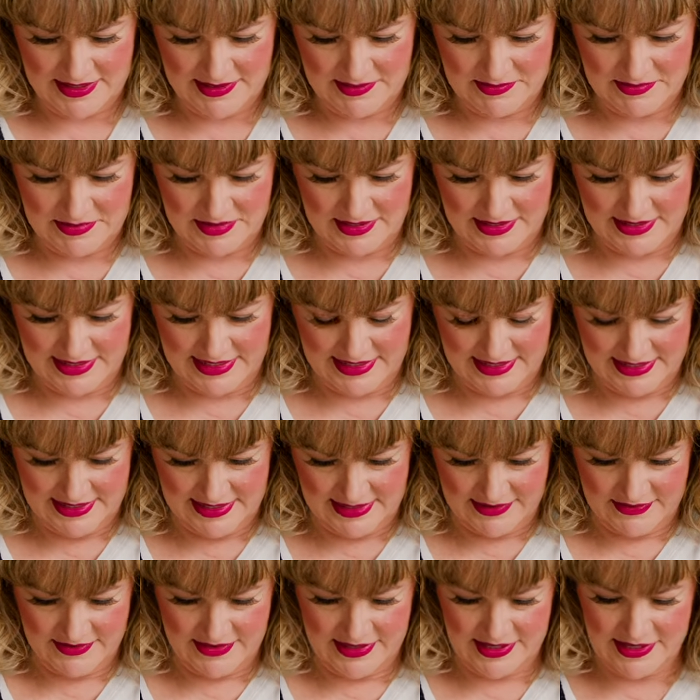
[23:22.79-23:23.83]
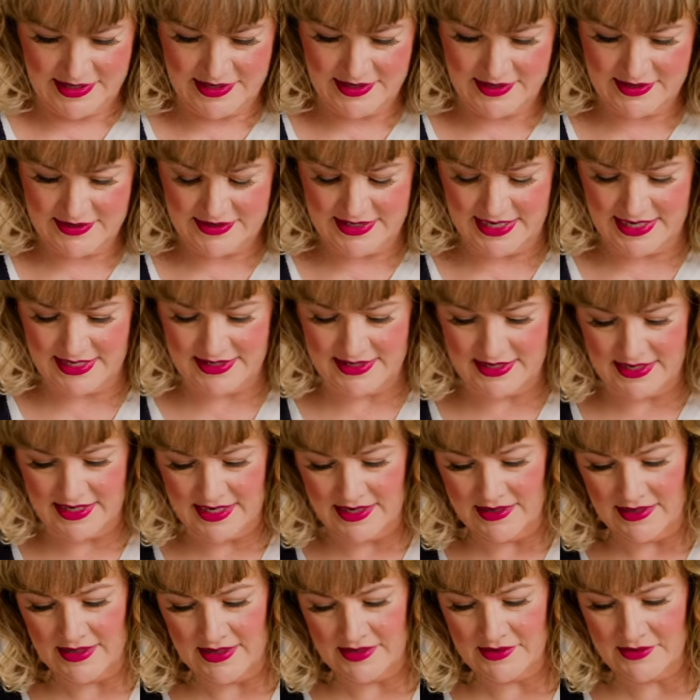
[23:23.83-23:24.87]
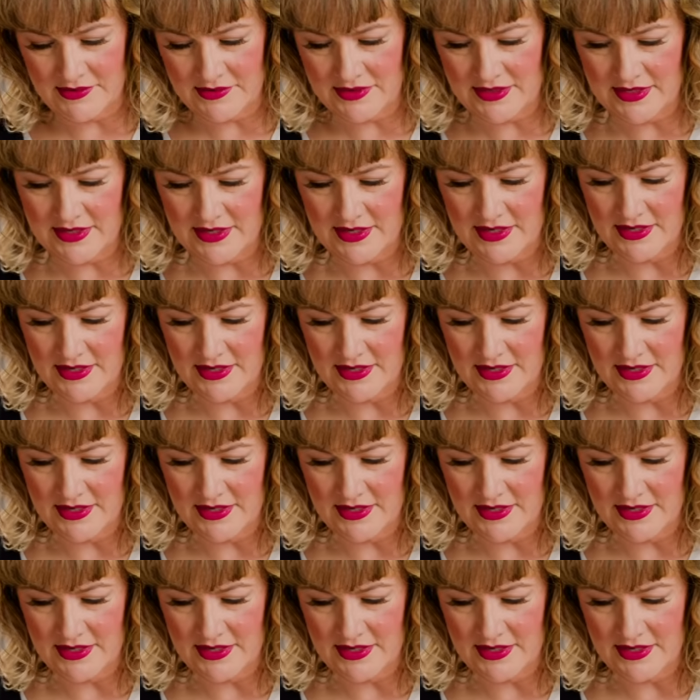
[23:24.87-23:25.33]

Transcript: Put that down there, take the needle out.